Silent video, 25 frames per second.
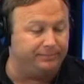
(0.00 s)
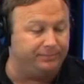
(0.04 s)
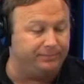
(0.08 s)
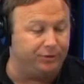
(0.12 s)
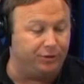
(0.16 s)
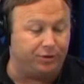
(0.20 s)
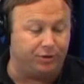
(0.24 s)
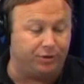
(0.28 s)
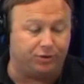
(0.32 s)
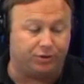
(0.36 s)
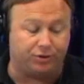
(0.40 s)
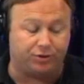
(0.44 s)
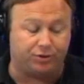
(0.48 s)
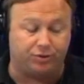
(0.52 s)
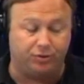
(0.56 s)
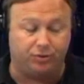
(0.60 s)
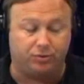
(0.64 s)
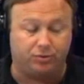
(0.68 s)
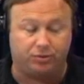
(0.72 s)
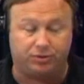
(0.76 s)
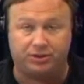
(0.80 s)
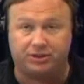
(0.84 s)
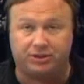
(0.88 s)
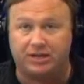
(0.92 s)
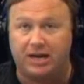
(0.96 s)
You can just
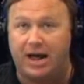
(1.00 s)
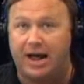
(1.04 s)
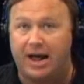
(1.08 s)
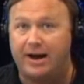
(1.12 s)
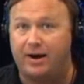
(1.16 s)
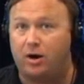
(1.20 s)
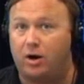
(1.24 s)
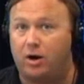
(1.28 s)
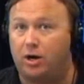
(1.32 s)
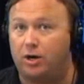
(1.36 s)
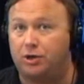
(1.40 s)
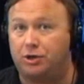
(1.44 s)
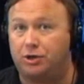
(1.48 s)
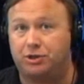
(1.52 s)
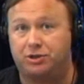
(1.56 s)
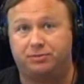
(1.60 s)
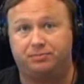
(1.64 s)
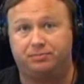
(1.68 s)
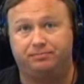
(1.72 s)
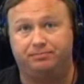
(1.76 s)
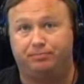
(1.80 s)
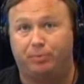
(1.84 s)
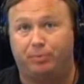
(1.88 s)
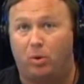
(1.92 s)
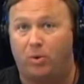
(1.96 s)
Google Cy
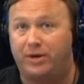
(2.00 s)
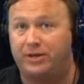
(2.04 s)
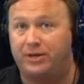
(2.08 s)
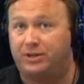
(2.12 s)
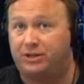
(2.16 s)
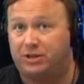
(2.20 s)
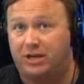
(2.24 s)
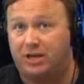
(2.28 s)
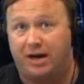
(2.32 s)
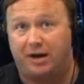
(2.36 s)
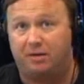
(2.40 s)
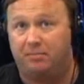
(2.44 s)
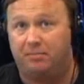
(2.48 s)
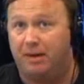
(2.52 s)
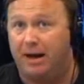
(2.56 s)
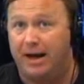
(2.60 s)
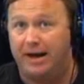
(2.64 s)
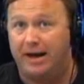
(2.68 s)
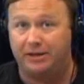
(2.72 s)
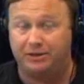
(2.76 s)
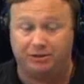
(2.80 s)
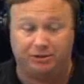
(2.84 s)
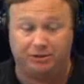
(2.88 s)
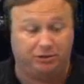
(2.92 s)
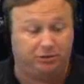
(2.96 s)
Hersh, boys
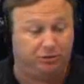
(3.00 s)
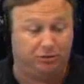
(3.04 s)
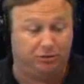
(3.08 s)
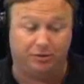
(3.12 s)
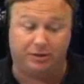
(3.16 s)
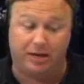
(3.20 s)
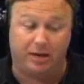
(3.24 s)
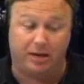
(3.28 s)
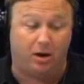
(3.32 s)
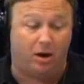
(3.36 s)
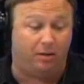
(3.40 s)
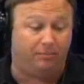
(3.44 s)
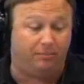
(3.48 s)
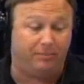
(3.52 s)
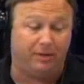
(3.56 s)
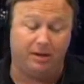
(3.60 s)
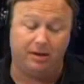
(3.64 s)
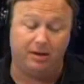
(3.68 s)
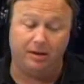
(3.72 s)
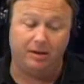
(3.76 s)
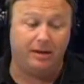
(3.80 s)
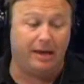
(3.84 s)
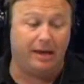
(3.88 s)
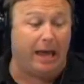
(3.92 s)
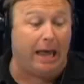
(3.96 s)
sodomized. You'll get
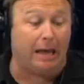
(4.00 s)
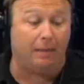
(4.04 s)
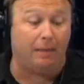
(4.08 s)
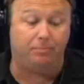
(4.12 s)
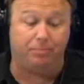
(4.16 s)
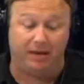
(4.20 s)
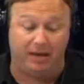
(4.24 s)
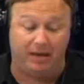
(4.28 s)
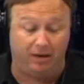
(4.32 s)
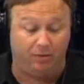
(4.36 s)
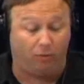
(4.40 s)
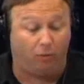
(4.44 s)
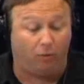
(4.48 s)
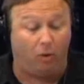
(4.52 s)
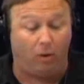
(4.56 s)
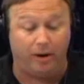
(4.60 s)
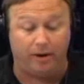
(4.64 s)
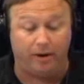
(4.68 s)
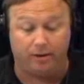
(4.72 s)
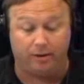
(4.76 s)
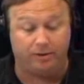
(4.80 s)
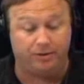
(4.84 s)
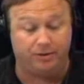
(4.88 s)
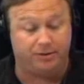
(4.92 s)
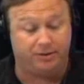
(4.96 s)
AP,
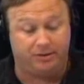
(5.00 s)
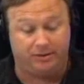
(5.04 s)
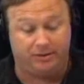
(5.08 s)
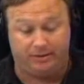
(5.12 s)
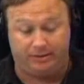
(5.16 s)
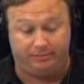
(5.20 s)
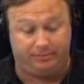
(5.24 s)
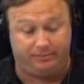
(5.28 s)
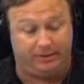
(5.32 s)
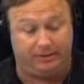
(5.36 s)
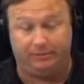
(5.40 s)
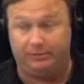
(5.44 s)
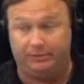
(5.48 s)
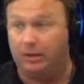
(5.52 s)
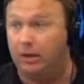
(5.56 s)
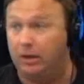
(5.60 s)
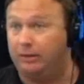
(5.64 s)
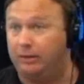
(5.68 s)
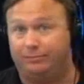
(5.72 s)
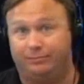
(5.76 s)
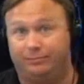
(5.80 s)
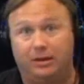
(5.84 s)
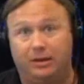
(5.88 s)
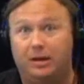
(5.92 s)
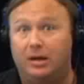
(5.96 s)
Reuters.
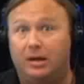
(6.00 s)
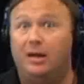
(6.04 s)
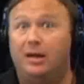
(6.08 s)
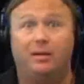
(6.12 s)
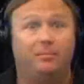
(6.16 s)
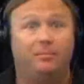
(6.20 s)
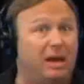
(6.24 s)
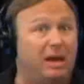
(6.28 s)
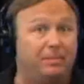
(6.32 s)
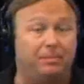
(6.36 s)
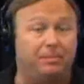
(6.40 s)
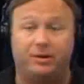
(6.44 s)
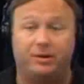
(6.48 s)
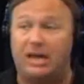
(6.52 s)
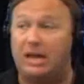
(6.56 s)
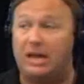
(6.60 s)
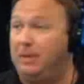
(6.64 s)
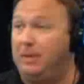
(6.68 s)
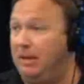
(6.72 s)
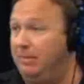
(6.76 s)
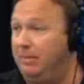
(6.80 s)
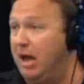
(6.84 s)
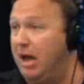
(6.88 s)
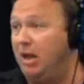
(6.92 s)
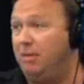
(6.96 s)
Look, people
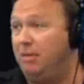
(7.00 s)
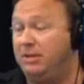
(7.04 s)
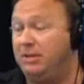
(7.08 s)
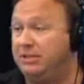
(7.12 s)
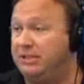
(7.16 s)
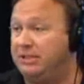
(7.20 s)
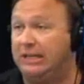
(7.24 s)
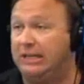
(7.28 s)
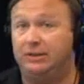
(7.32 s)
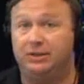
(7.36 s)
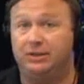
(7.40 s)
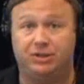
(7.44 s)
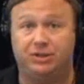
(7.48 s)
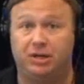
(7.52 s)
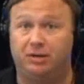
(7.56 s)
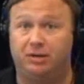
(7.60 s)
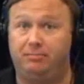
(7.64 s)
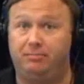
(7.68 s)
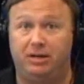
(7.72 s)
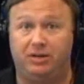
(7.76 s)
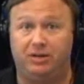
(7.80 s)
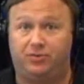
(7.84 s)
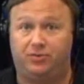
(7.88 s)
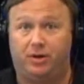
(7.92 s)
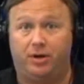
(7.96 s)
keep emailing me saying this
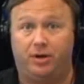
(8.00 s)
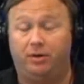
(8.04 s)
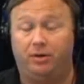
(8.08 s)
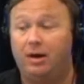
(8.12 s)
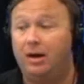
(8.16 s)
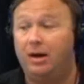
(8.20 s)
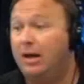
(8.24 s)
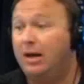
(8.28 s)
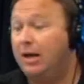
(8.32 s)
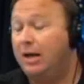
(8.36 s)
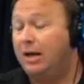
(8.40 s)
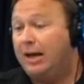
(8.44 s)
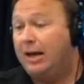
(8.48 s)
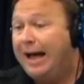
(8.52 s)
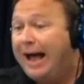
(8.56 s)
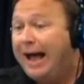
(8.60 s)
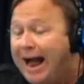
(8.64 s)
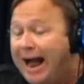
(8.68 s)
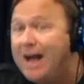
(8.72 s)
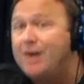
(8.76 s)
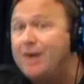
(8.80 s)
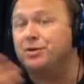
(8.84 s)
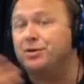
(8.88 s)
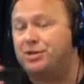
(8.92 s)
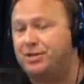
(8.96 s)
couldn't be true.
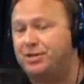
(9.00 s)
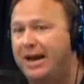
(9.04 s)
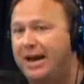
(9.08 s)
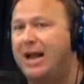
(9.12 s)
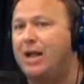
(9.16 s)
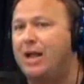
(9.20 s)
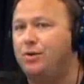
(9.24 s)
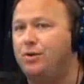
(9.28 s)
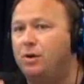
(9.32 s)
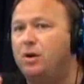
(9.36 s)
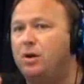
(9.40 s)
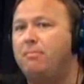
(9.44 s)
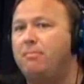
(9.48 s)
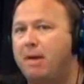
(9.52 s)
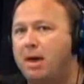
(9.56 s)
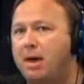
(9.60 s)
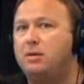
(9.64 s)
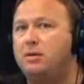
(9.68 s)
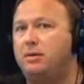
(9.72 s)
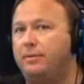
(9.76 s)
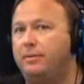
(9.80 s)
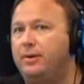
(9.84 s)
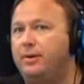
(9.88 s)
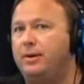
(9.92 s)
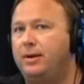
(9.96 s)
I understand you
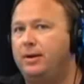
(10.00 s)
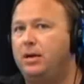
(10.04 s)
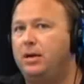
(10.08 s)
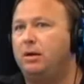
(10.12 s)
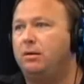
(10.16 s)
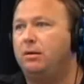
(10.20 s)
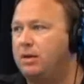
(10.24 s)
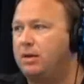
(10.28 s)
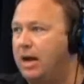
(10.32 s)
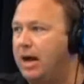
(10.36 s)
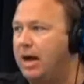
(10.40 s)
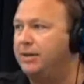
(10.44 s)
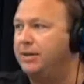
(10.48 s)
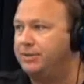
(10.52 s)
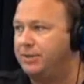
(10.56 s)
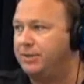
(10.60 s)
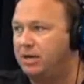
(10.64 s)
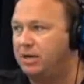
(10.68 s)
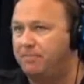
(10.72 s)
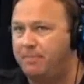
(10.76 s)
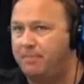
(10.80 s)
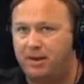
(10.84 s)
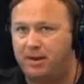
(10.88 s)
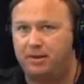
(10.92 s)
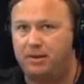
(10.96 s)
committed to the neocons
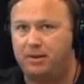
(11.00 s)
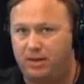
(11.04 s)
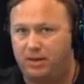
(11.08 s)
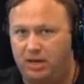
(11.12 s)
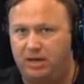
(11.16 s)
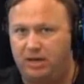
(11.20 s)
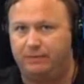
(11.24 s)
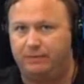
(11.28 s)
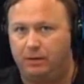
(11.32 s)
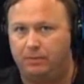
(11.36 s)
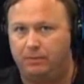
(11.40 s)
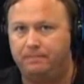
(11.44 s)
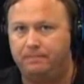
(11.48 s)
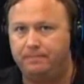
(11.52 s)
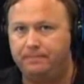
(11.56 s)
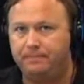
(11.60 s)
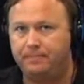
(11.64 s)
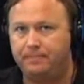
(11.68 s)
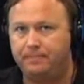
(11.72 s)
and committed to evil.